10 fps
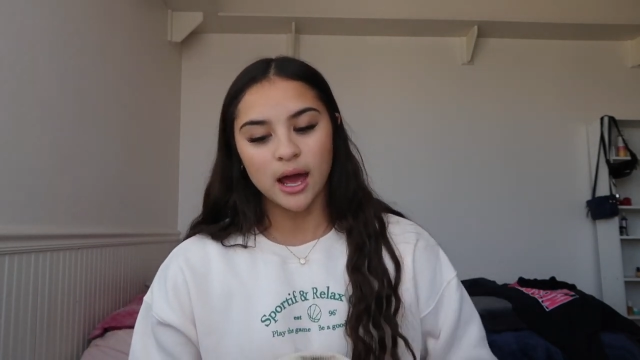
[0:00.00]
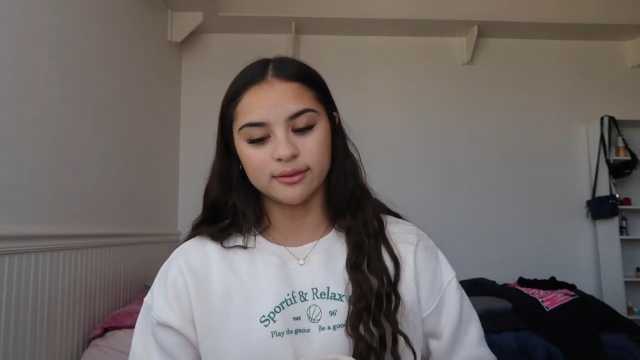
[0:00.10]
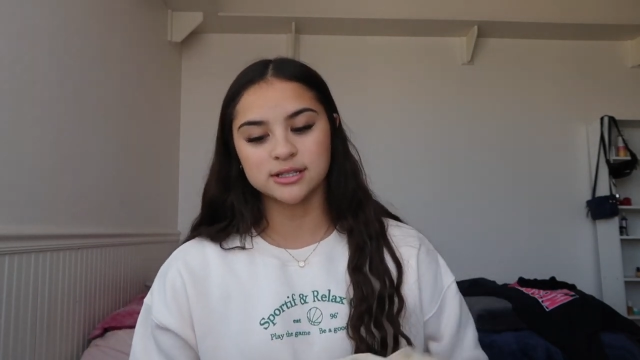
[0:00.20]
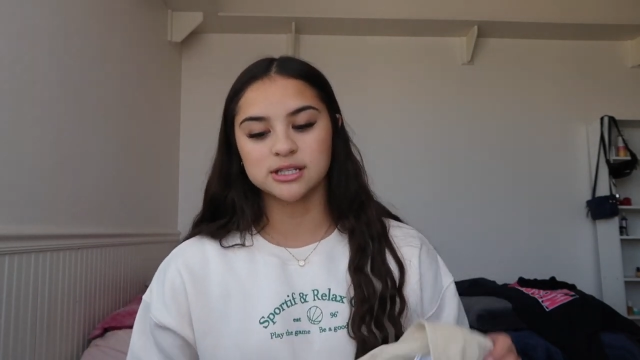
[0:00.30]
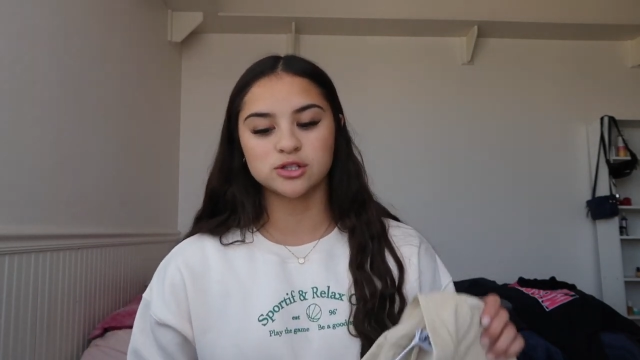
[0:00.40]

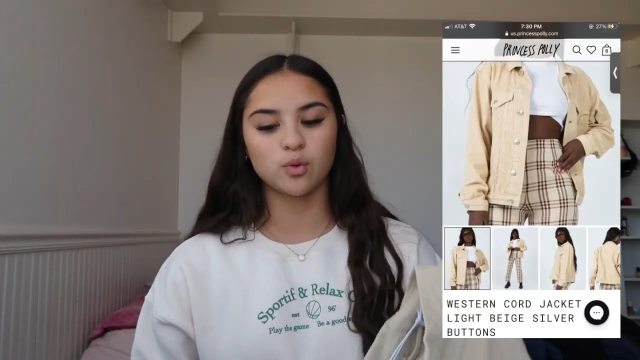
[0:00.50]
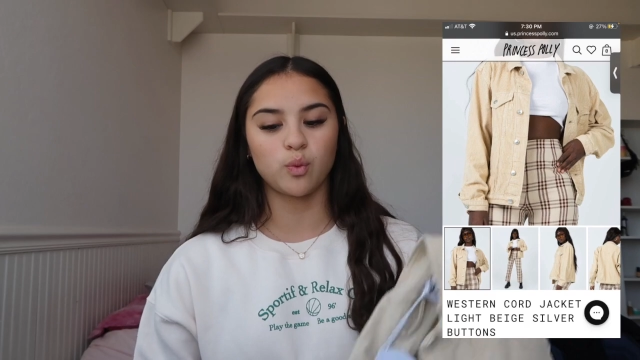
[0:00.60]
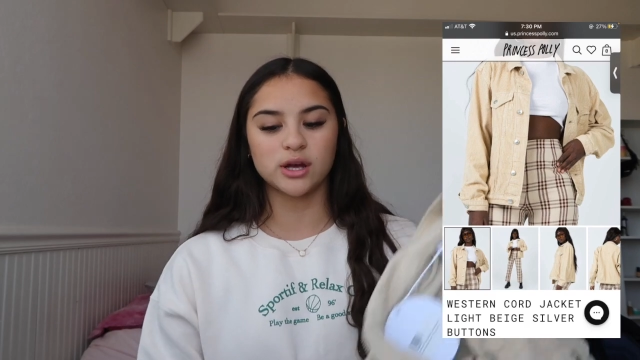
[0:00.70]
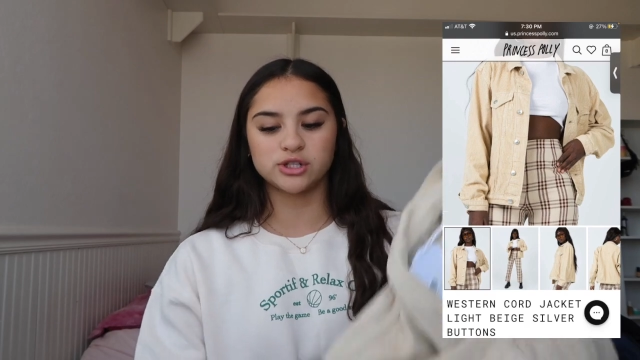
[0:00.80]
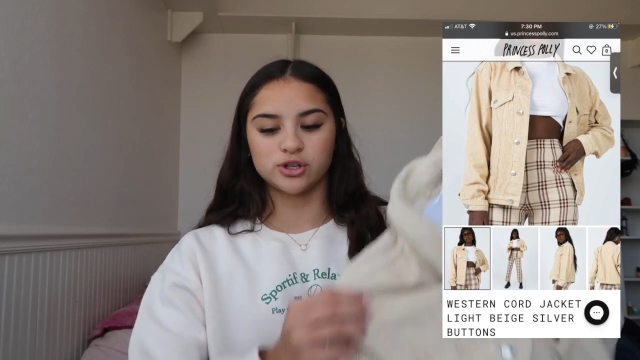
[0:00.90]
and this is the
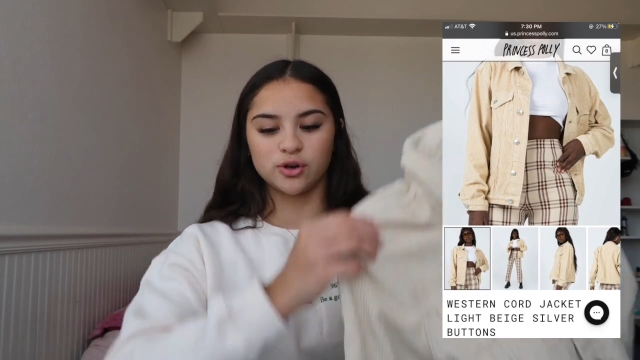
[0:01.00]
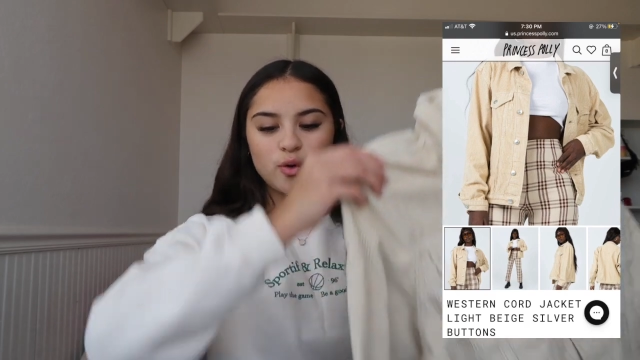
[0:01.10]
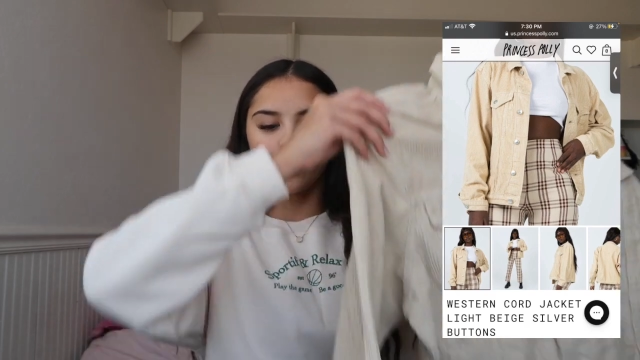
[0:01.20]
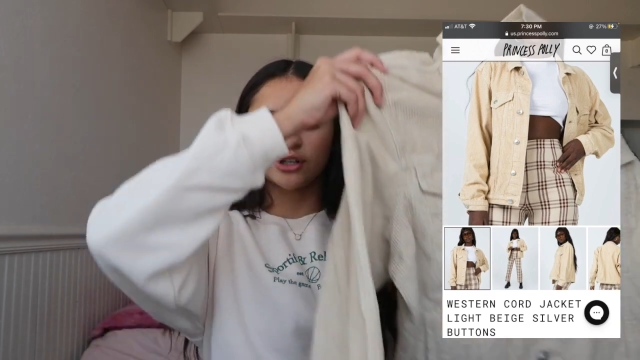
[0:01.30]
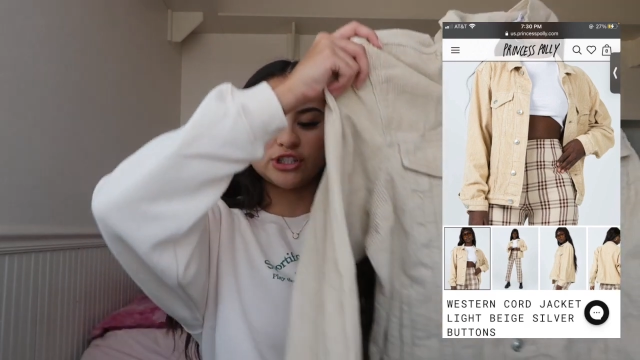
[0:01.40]
Western
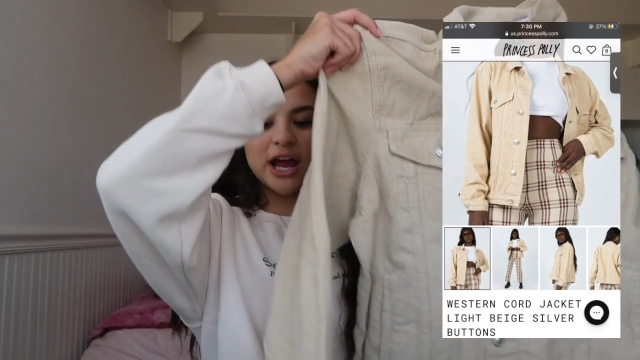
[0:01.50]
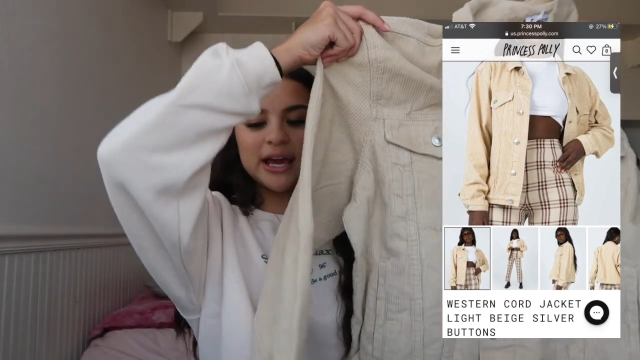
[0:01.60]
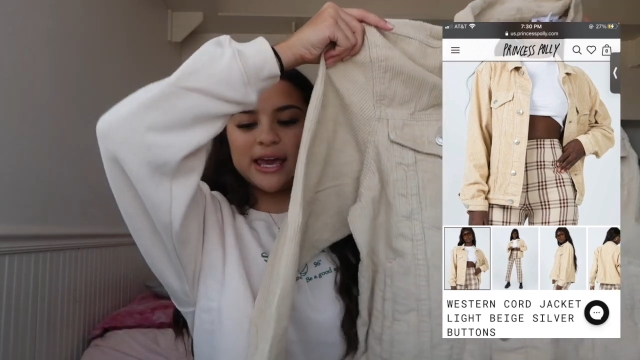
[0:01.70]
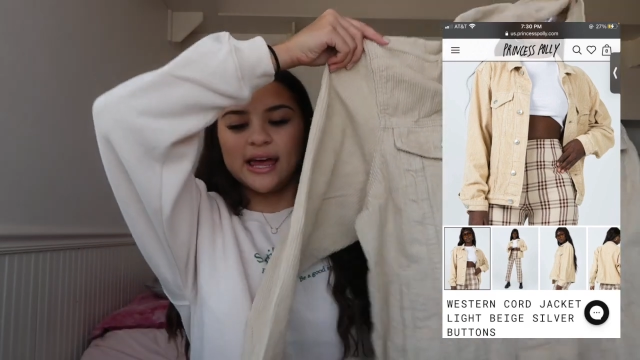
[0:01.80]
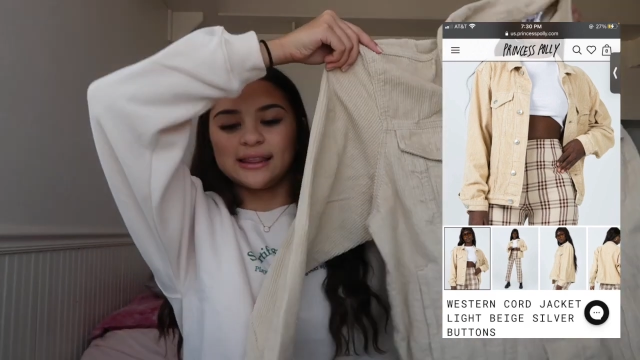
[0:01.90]
cord
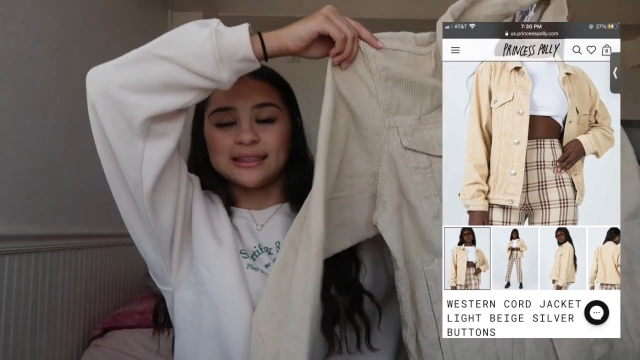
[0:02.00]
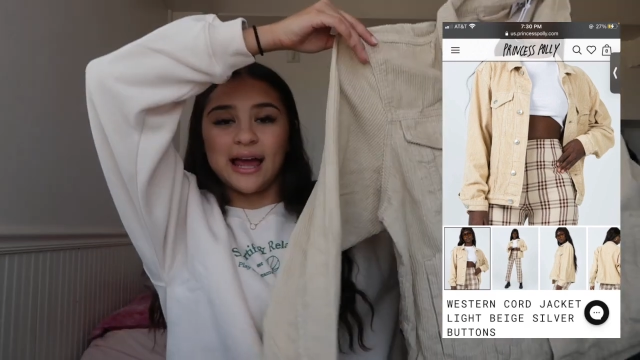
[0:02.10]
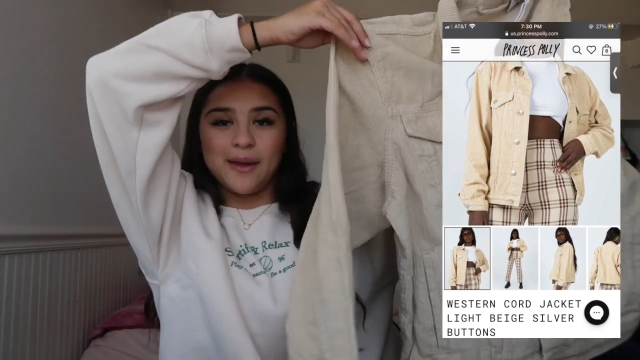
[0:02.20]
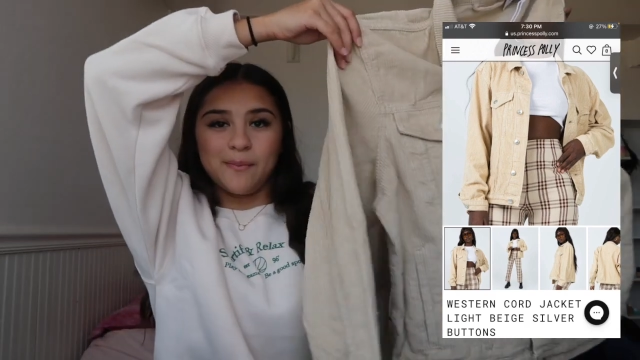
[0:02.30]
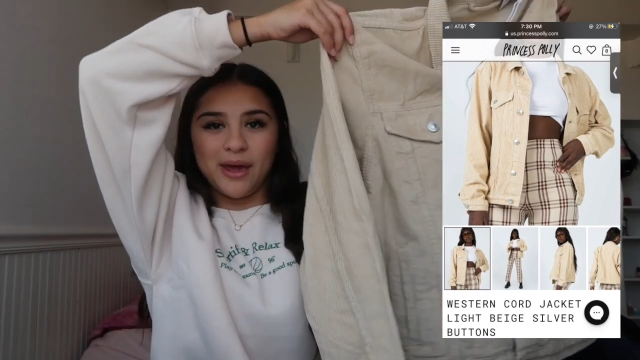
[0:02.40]
jacket,
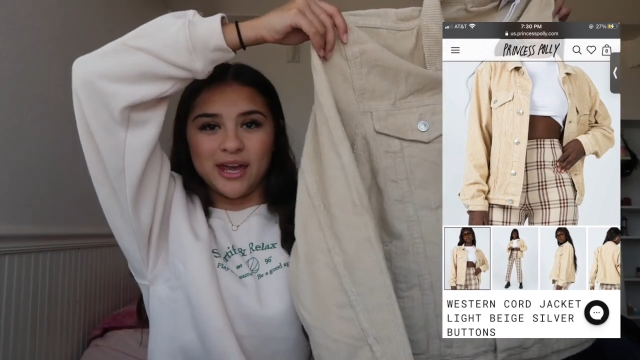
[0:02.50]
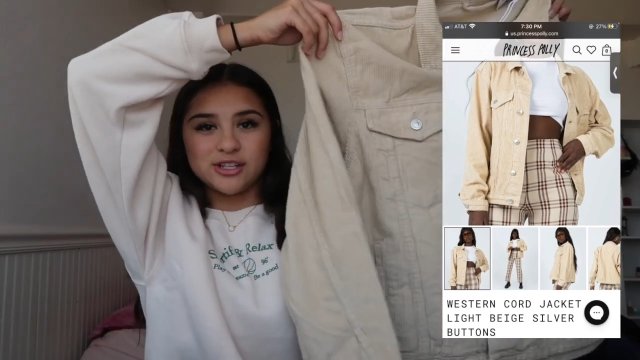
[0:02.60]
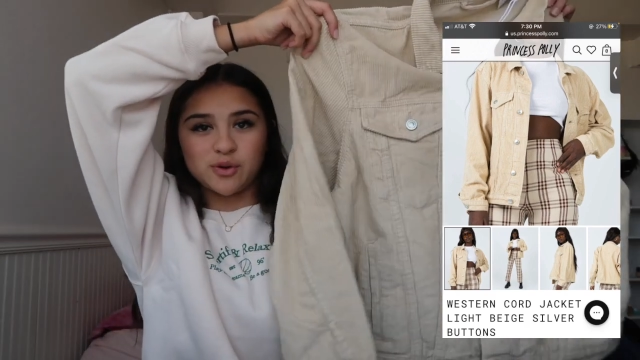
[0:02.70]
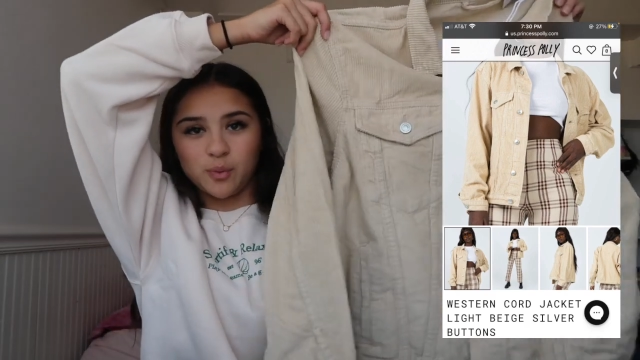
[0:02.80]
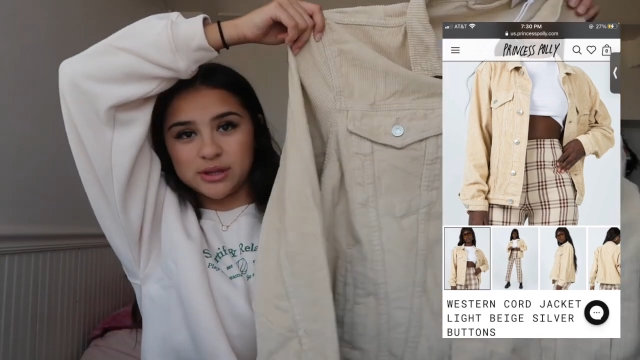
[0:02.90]
light
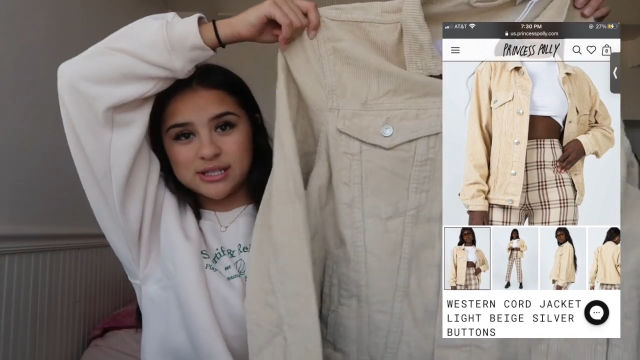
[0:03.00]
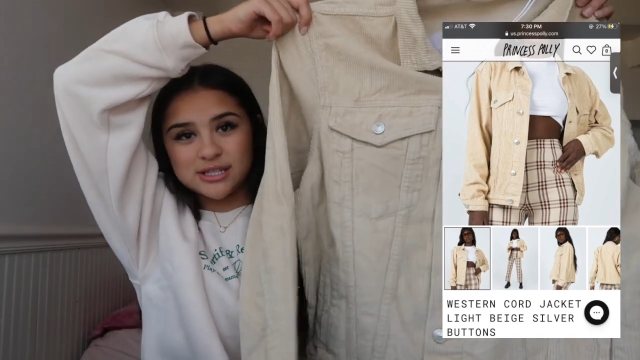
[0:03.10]
beige with